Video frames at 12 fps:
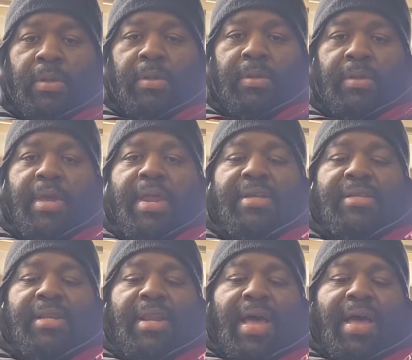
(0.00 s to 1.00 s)
Yeah, that's a
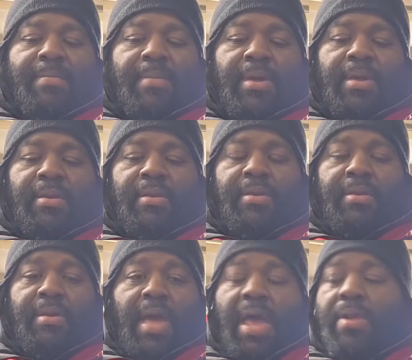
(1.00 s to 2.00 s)
lot, man.
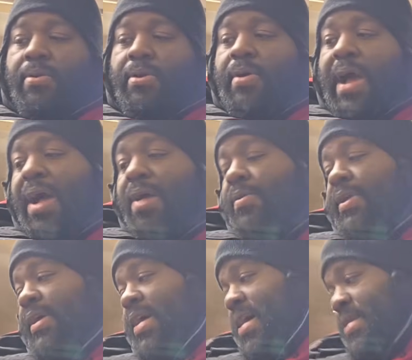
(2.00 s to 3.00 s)
I don't know. I only got,